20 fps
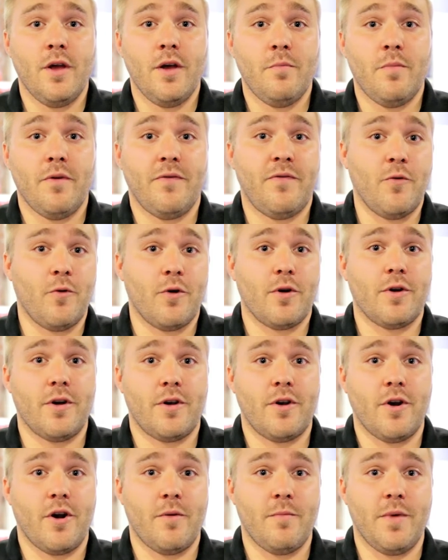before
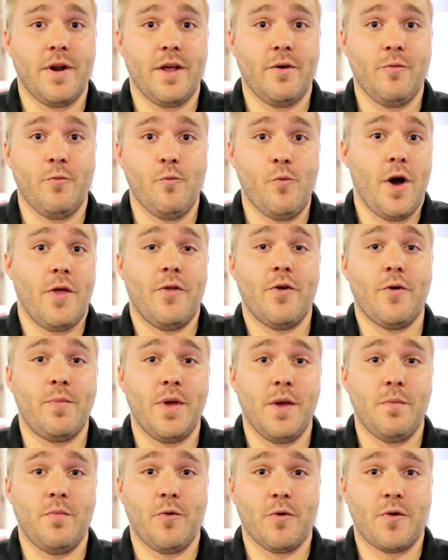determining whether
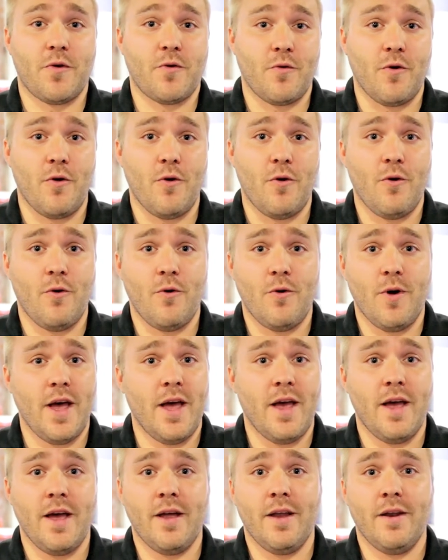people scroll
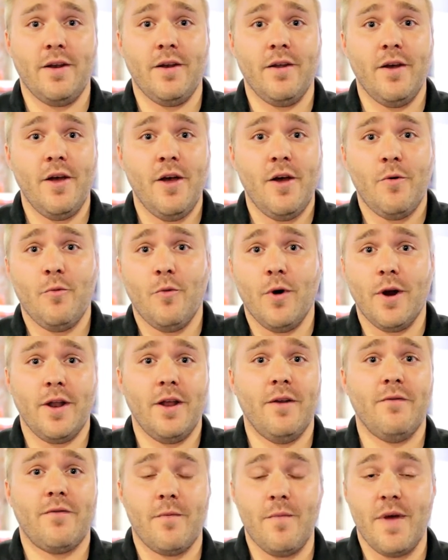and what
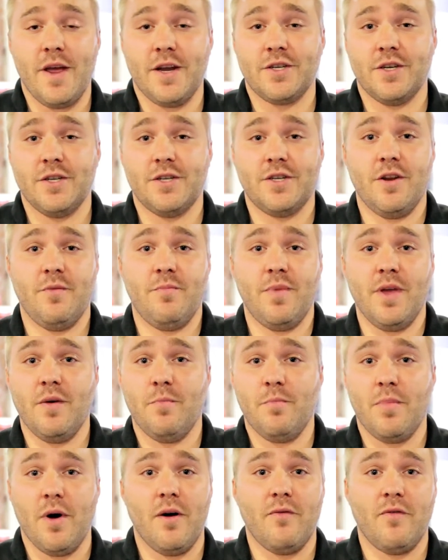information should be
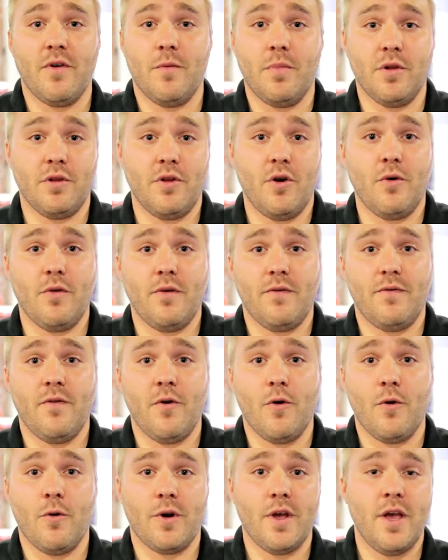above or below the
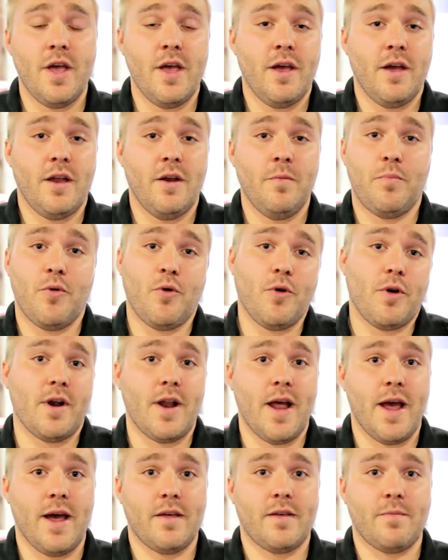fold an important
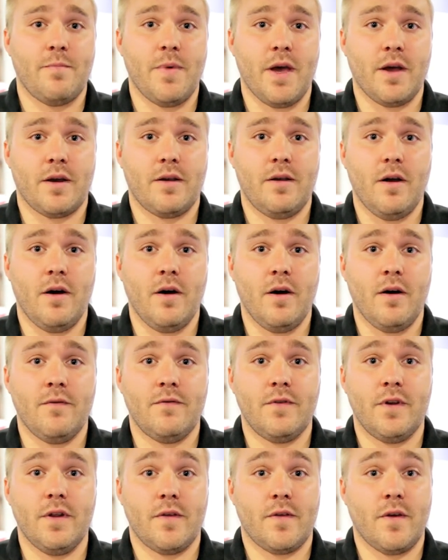aspect
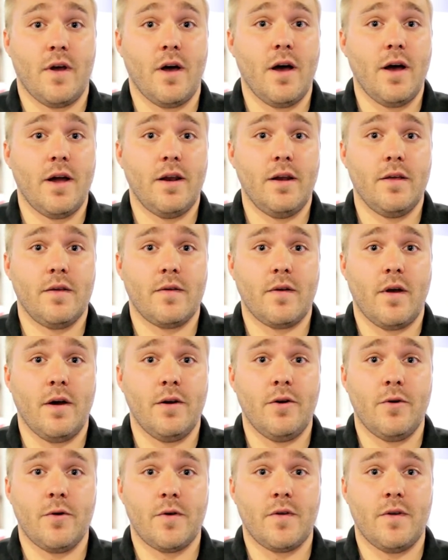of design is
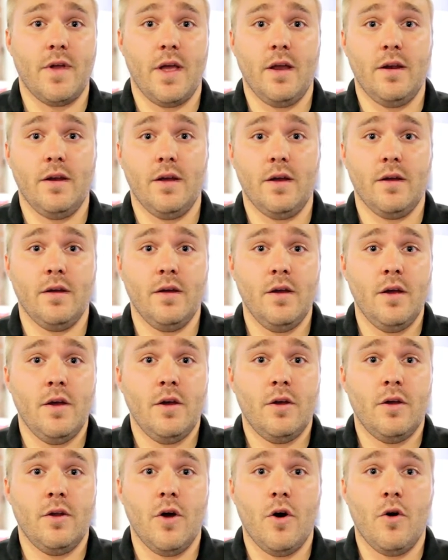understanding
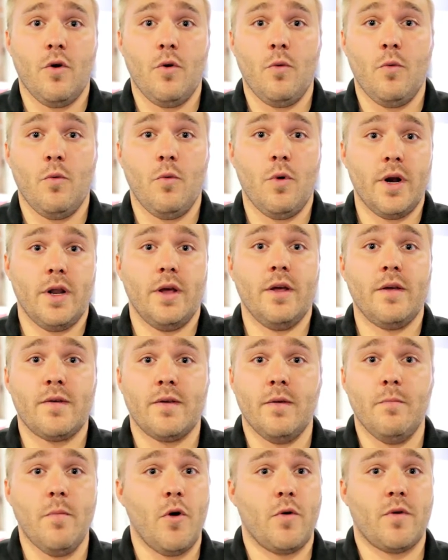you know what is
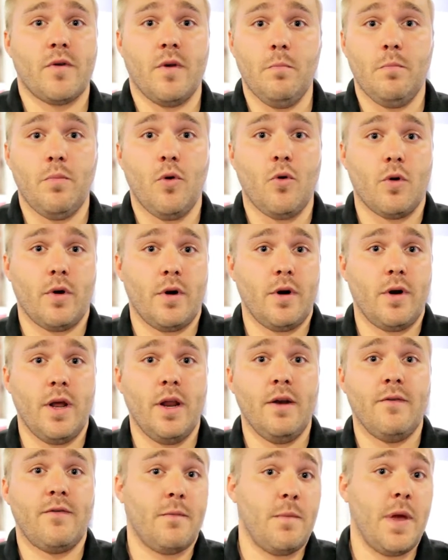the most important
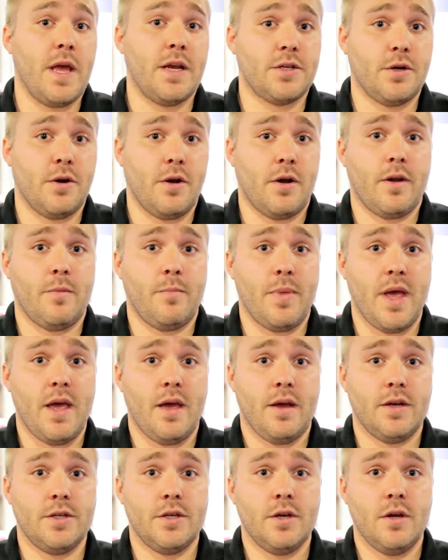information on a
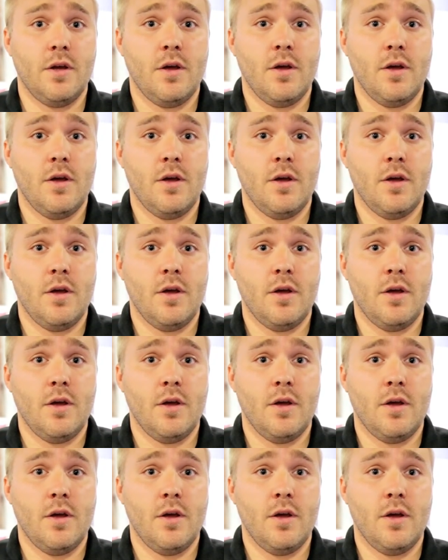page